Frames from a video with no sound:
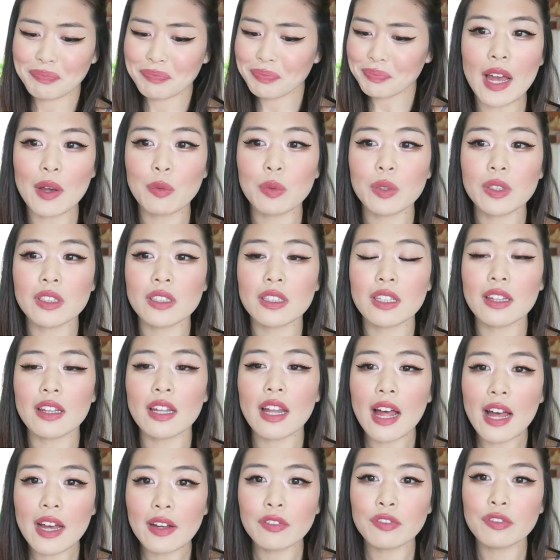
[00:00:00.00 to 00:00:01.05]
I would
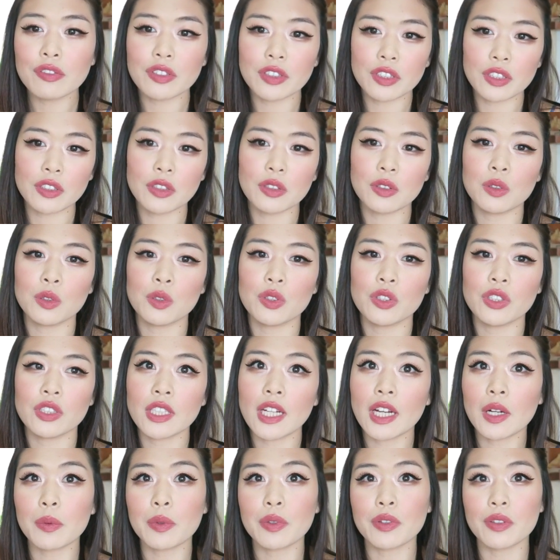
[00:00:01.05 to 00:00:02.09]
love to
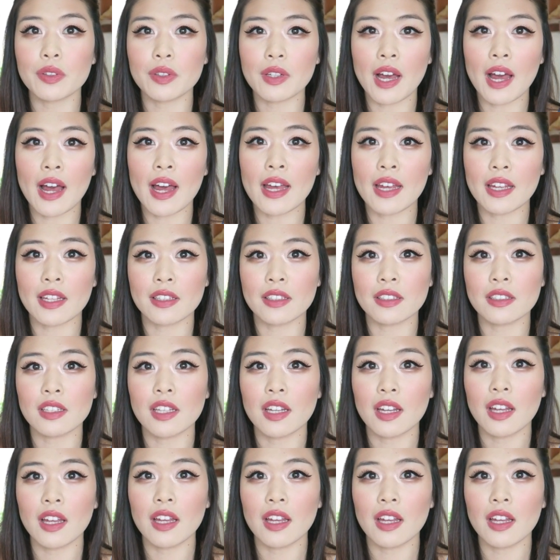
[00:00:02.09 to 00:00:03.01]
share with you guys